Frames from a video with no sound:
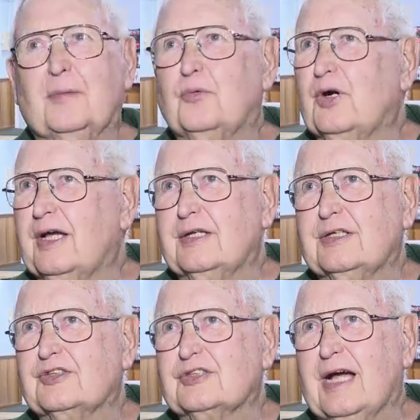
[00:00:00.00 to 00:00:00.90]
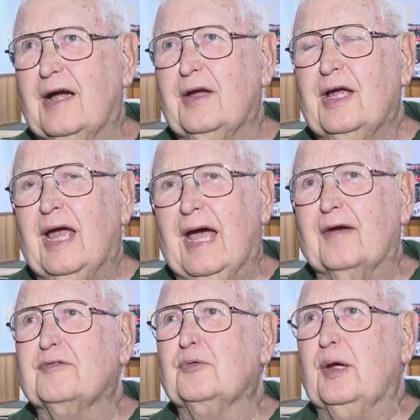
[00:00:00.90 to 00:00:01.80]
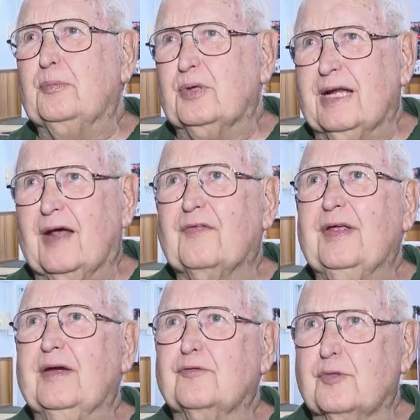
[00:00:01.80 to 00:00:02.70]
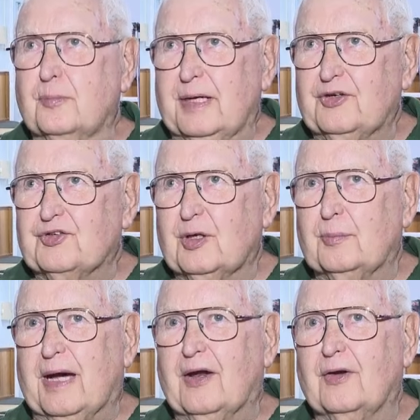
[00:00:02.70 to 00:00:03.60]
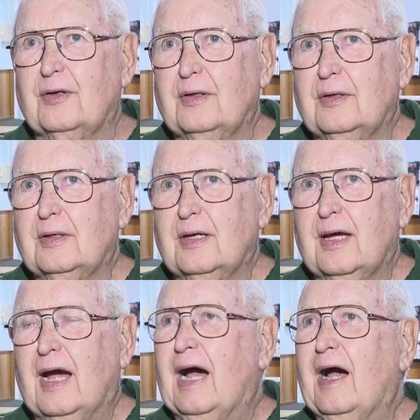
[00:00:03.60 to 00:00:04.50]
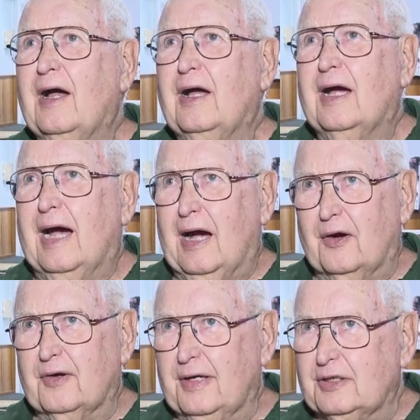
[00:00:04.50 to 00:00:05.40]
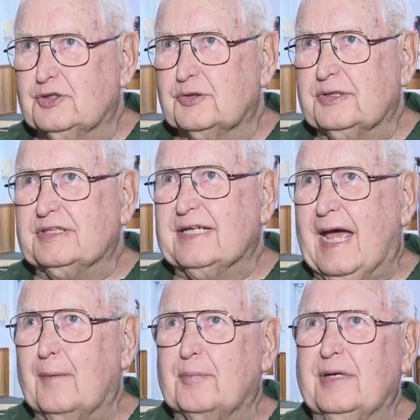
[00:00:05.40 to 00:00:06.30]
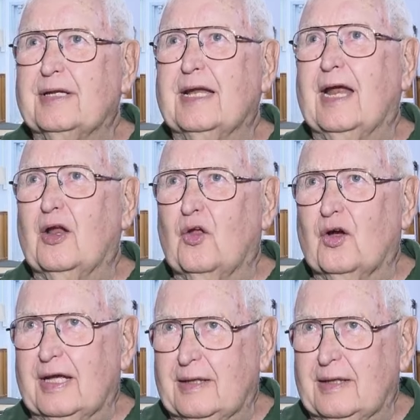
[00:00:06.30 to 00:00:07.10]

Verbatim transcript: and boy, it just got after we put out the information about how her injuries happened and how long